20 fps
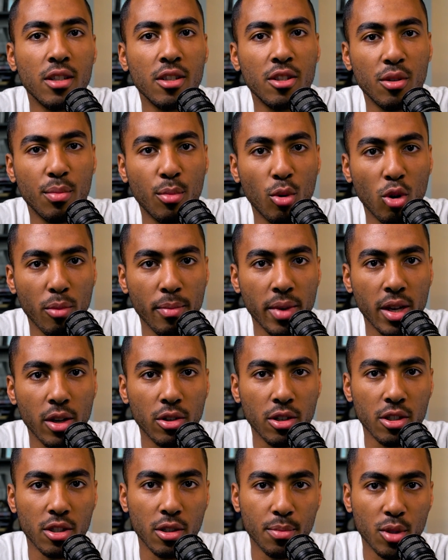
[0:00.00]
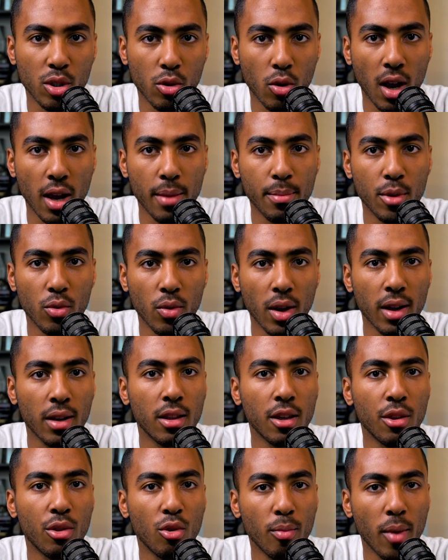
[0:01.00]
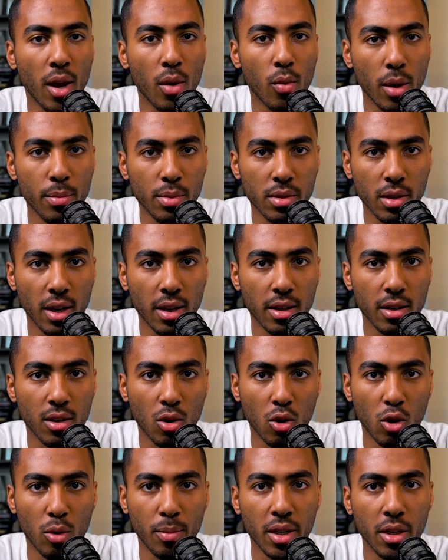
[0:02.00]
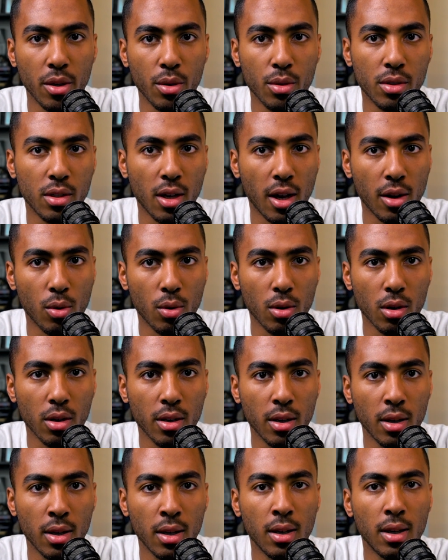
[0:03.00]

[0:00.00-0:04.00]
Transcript: to support me are to subscribe directly through my website, colemanhughes.org,